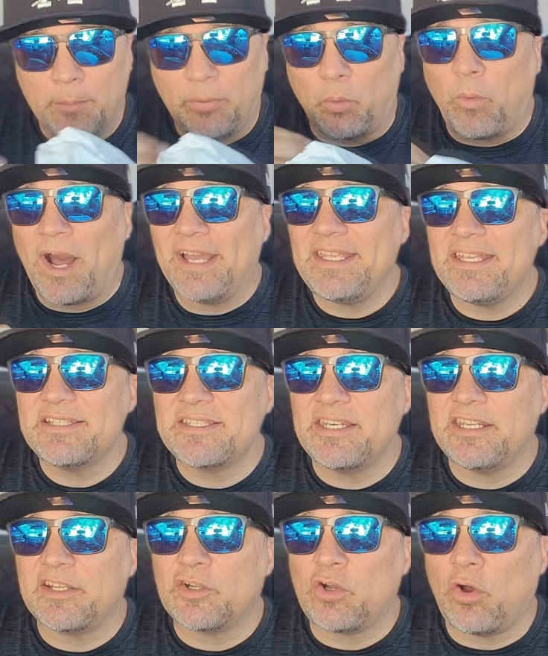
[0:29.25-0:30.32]
But why isn't
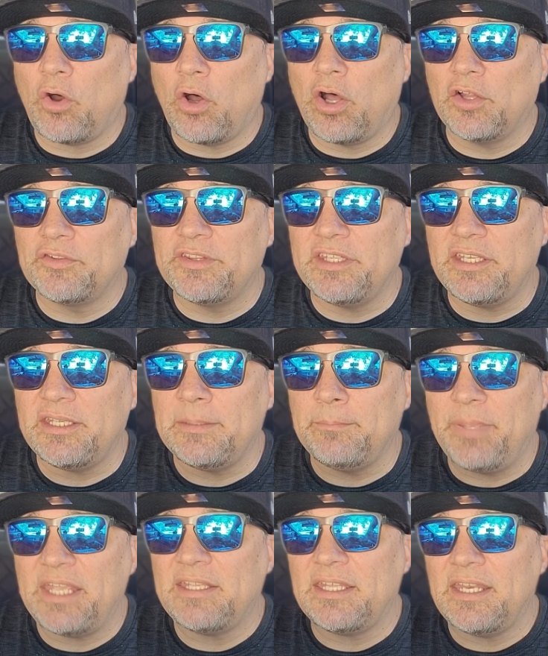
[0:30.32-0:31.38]
it called the
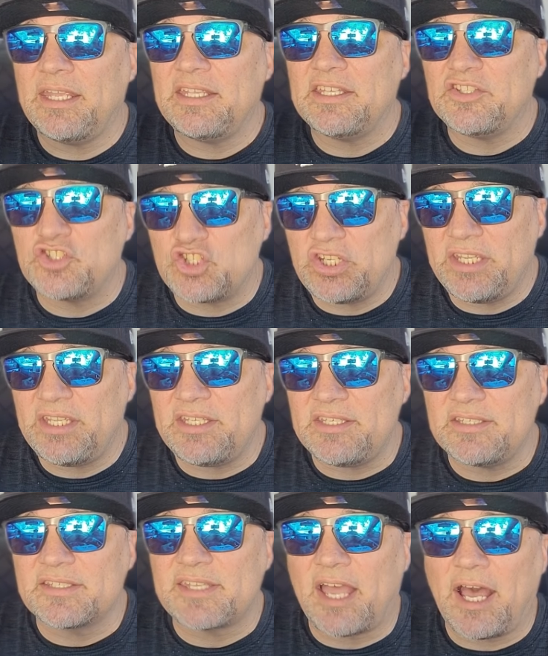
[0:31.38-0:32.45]
bacon, egg, and
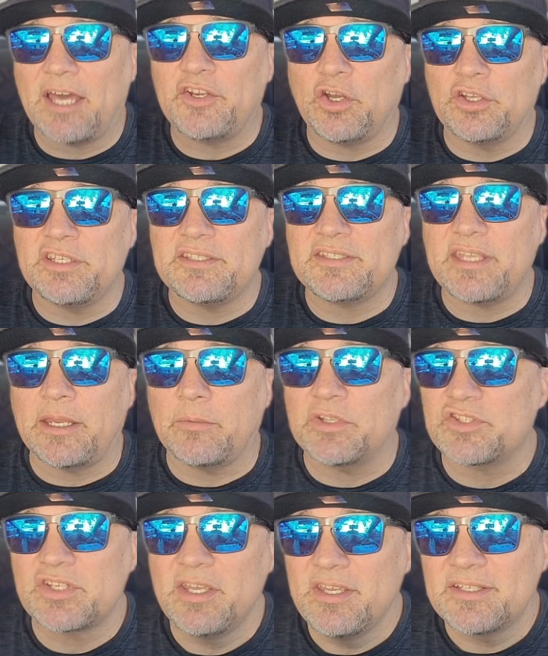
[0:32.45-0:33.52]
cheese hot honey
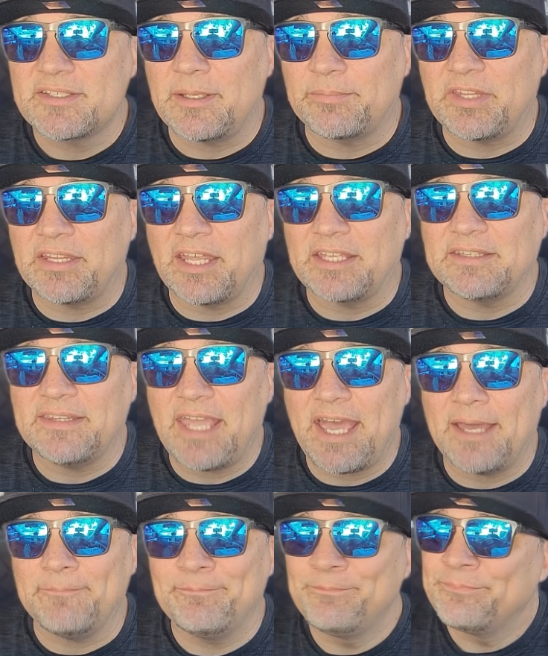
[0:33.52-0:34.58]
sandwich? Something like
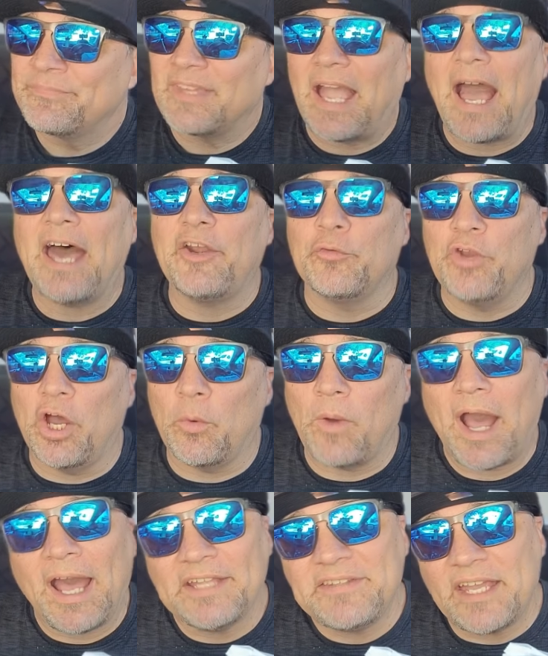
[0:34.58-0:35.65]
that. I don't know.
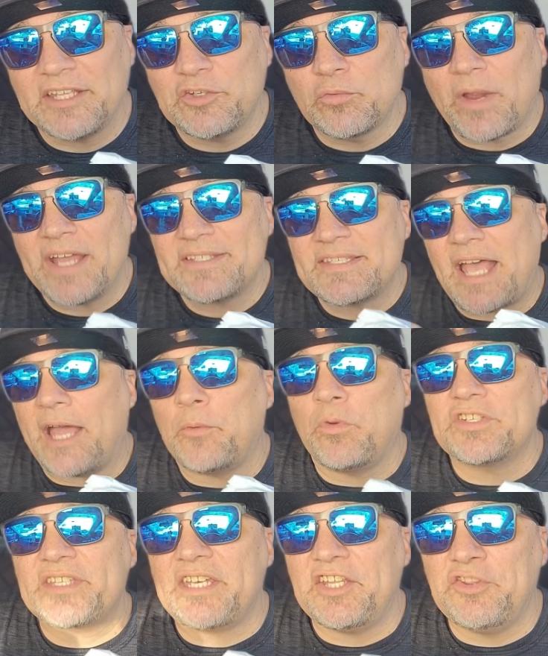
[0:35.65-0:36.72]
I digress. I
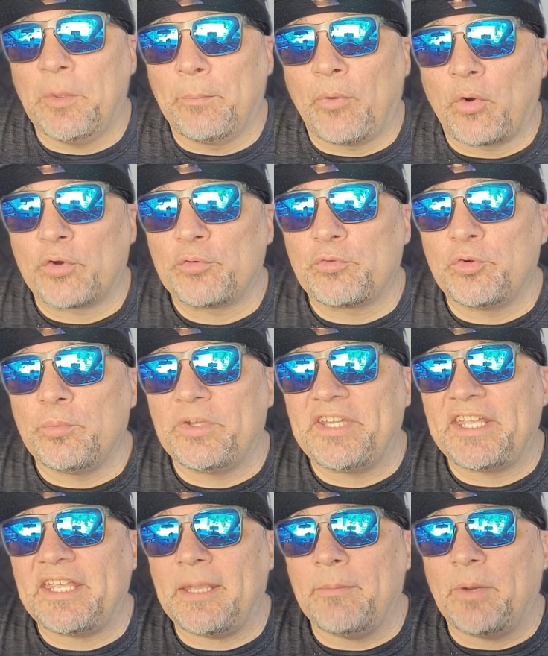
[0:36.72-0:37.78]
wasn't in the boardroom when
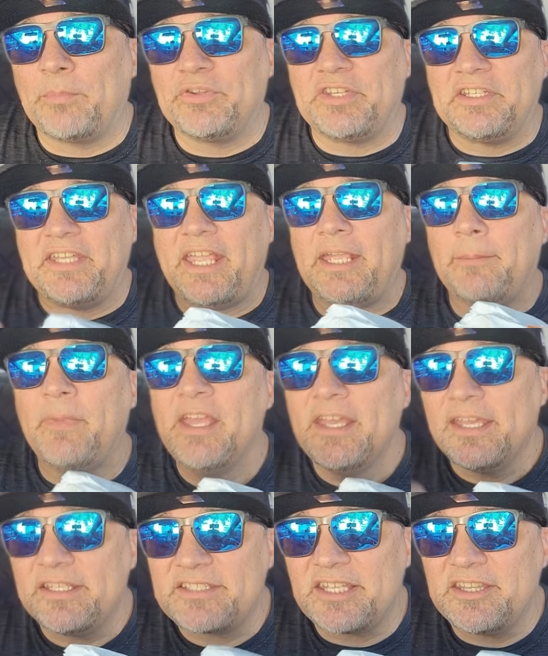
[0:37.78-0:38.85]
they came up with the name.
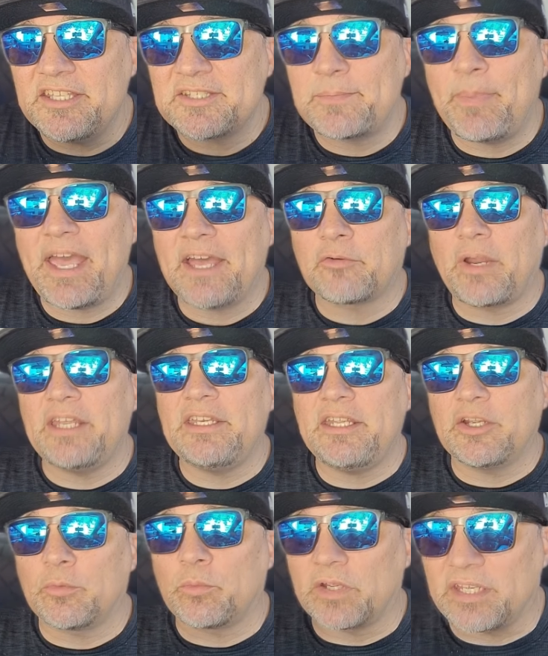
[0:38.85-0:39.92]
It's in this bag right
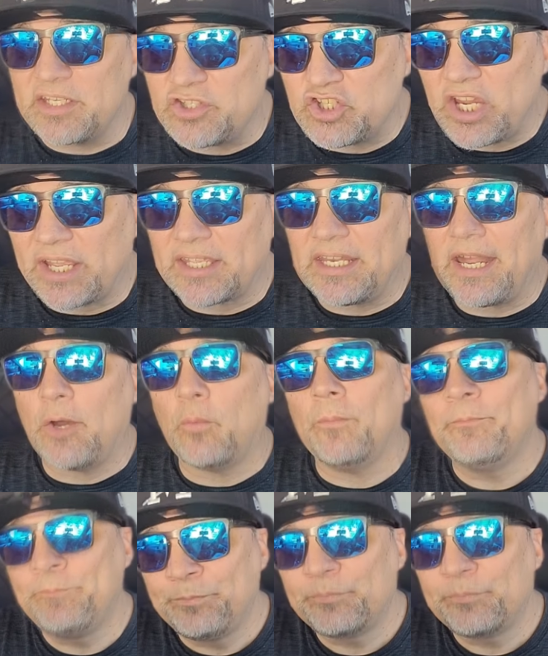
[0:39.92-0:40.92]
here. We're going to check it out.